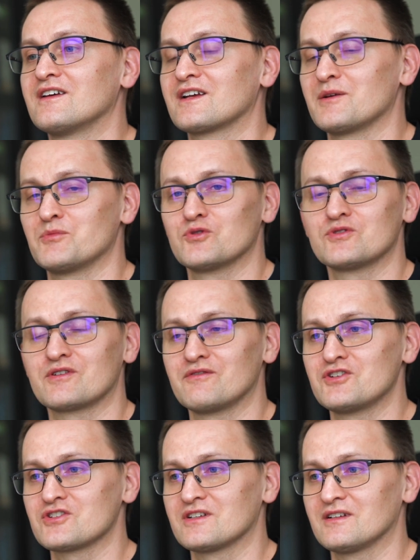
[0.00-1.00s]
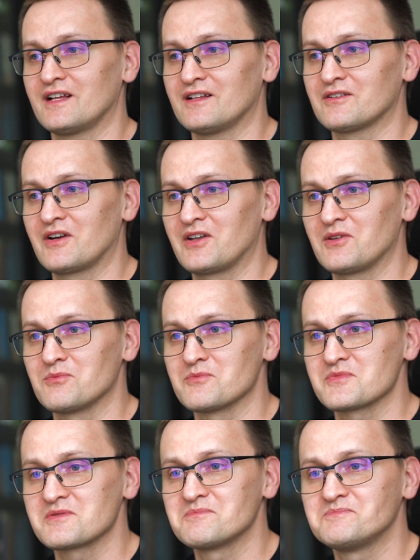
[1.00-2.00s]
computer vision
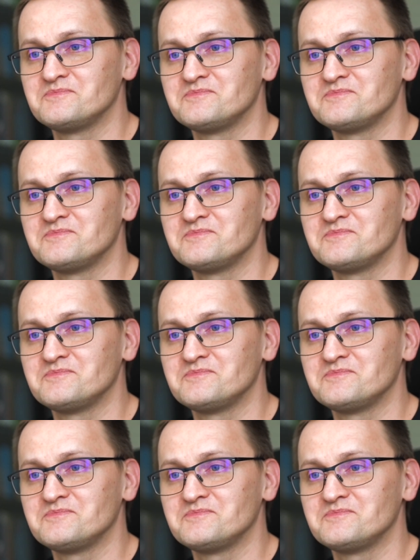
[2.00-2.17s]
algorithms.